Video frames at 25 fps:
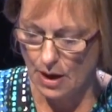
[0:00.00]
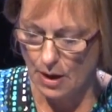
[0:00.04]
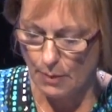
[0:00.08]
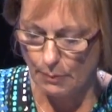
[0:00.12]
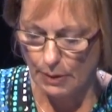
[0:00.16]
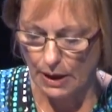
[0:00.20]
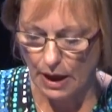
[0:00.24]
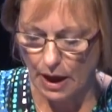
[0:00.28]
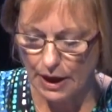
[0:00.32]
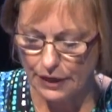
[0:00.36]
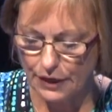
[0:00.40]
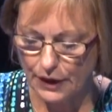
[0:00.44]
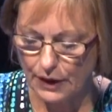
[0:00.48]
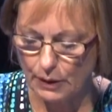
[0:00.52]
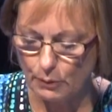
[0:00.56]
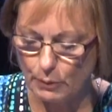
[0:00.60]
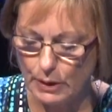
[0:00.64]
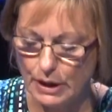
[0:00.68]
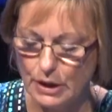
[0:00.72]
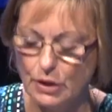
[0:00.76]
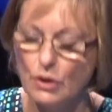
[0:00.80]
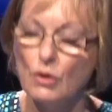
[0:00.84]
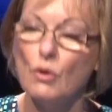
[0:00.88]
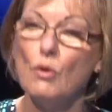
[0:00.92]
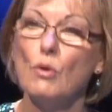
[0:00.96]
but I think we
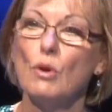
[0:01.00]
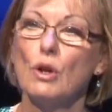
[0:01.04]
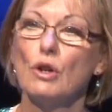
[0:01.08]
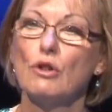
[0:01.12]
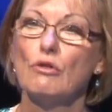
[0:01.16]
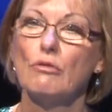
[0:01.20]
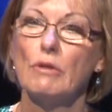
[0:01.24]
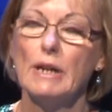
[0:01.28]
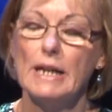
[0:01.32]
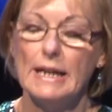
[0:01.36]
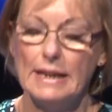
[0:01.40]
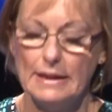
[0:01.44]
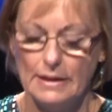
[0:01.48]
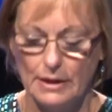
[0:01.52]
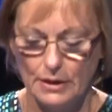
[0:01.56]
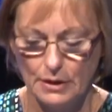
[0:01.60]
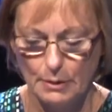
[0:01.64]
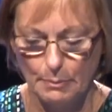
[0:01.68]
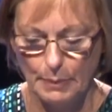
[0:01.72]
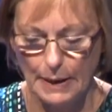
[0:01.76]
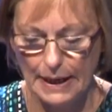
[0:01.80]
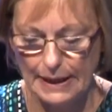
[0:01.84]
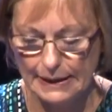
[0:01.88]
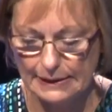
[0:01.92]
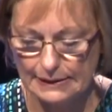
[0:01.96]
can all agree that the
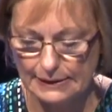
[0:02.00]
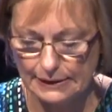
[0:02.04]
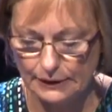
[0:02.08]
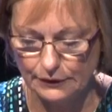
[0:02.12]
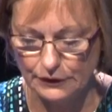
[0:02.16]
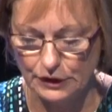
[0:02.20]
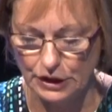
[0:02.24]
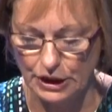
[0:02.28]
pace of